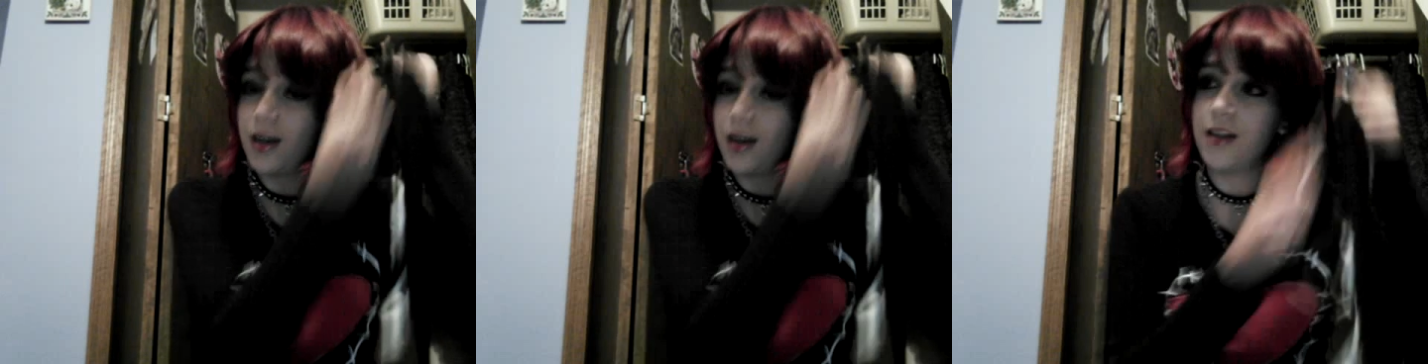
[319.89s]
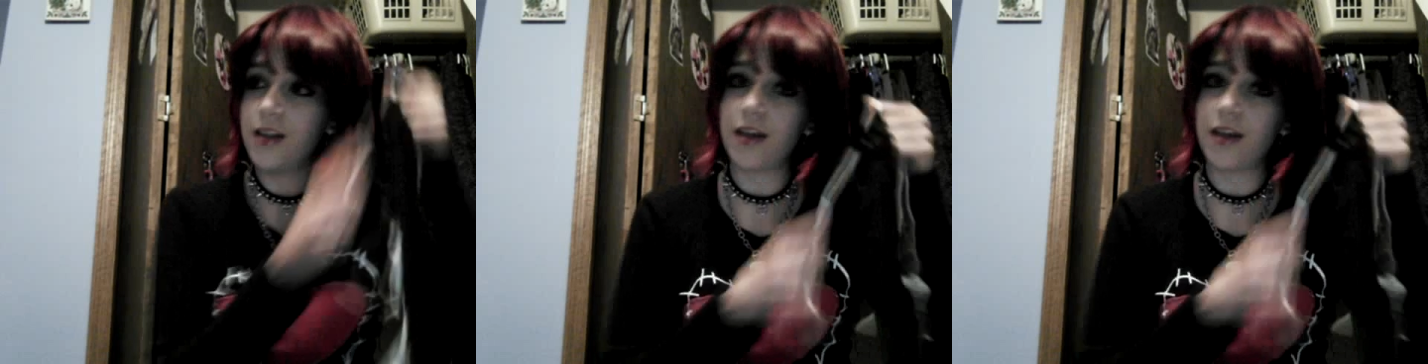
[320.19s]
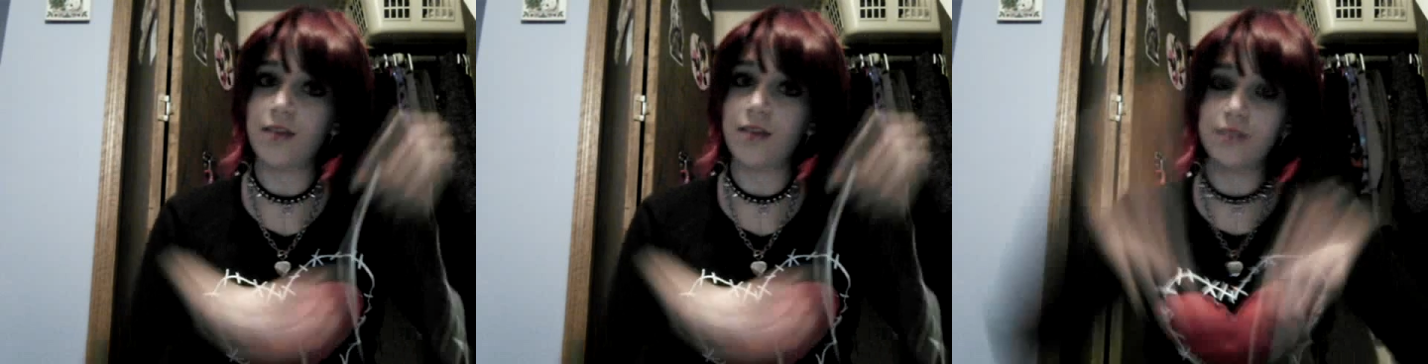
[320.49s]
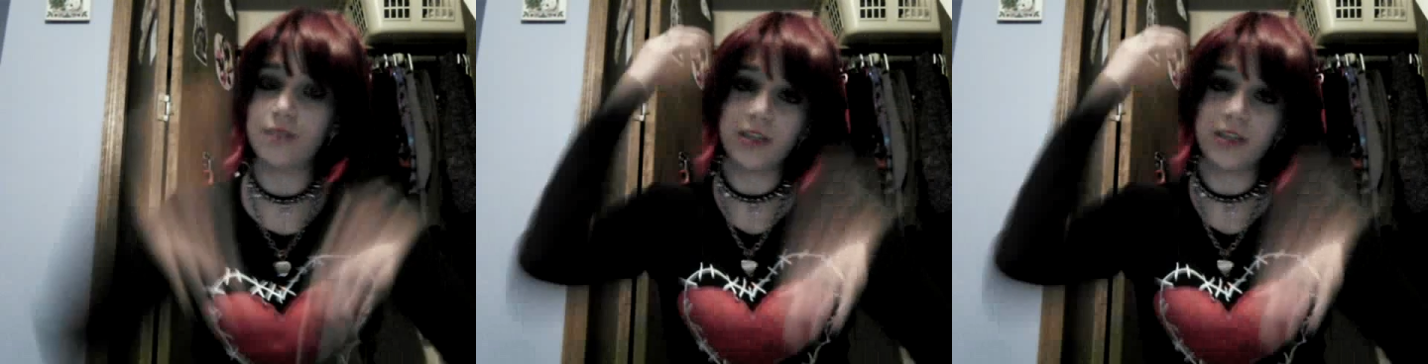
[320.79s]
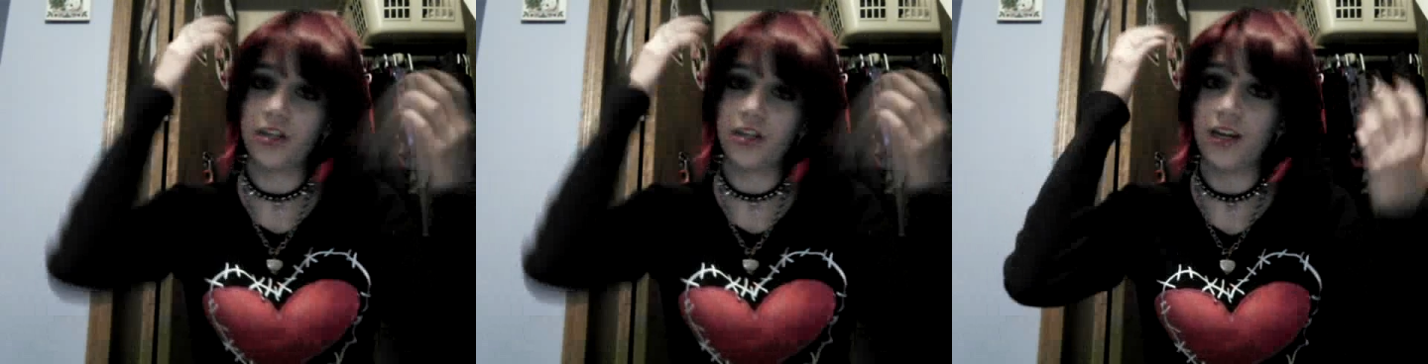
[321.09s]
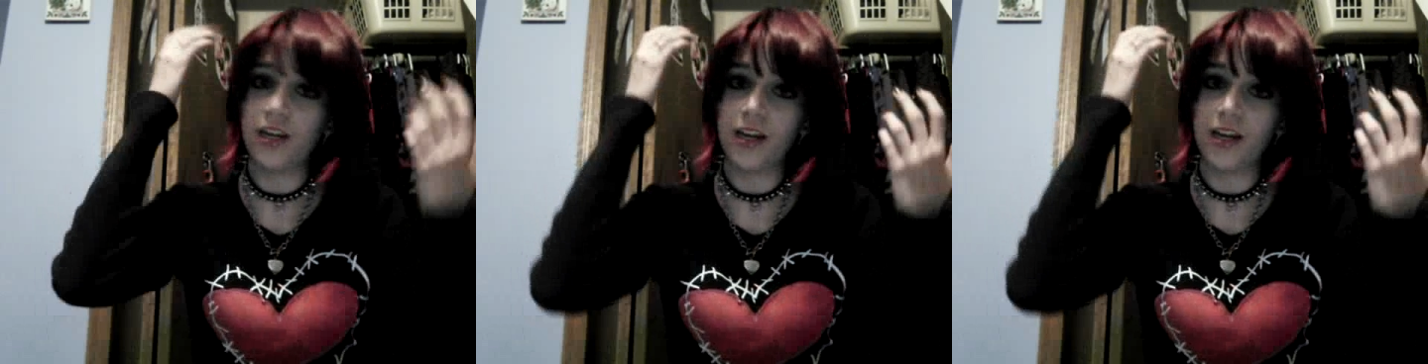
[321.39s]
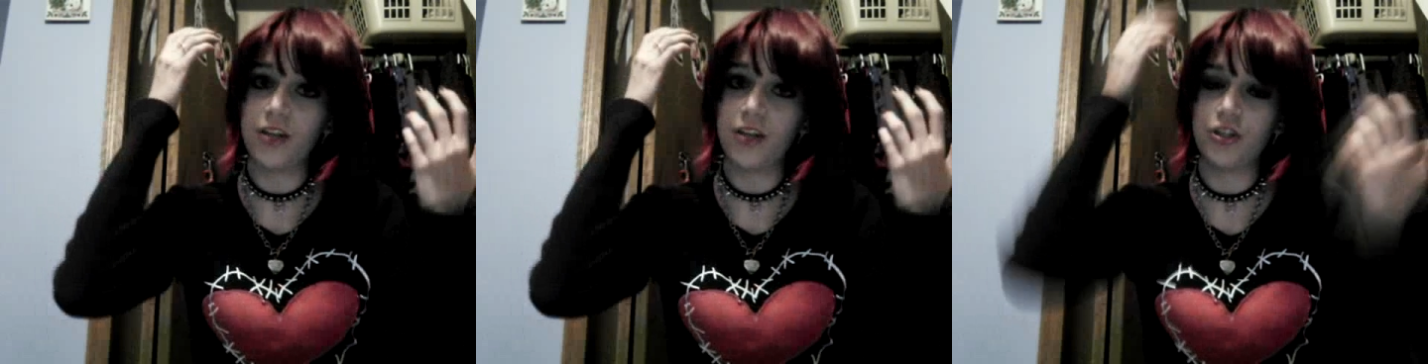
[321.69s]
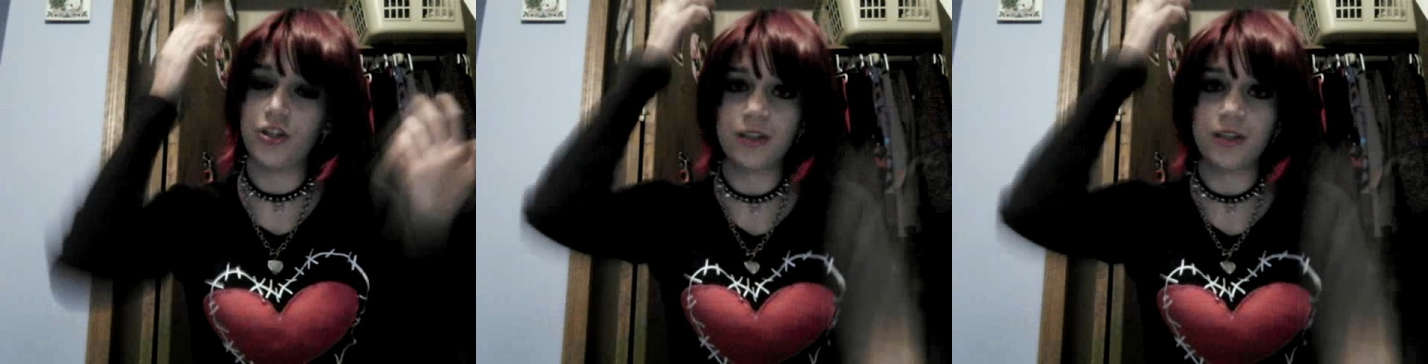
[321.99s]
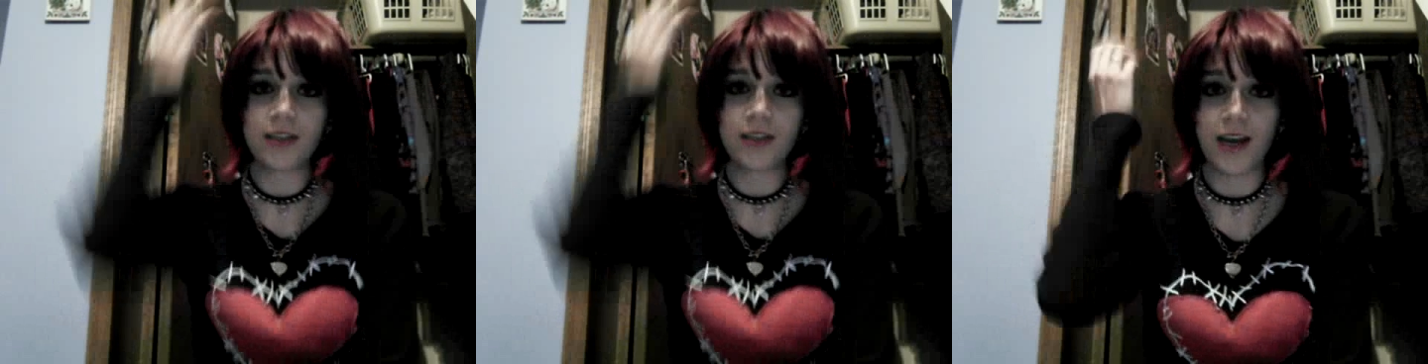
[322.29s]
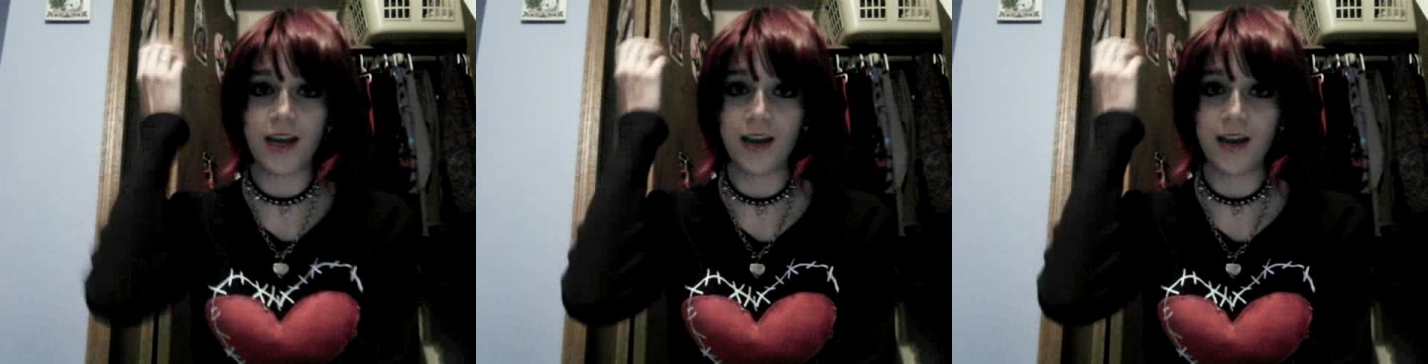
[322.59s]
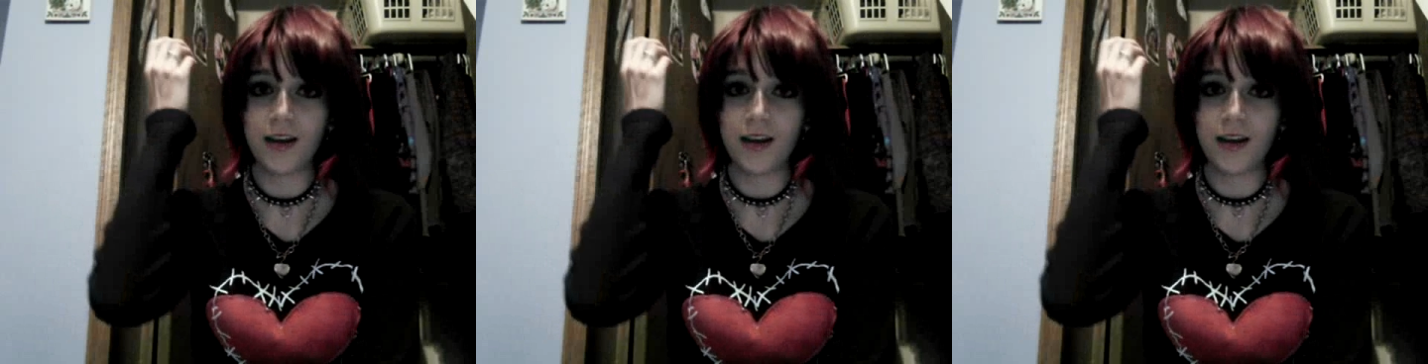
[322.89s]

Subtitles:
and then position it, and it should stay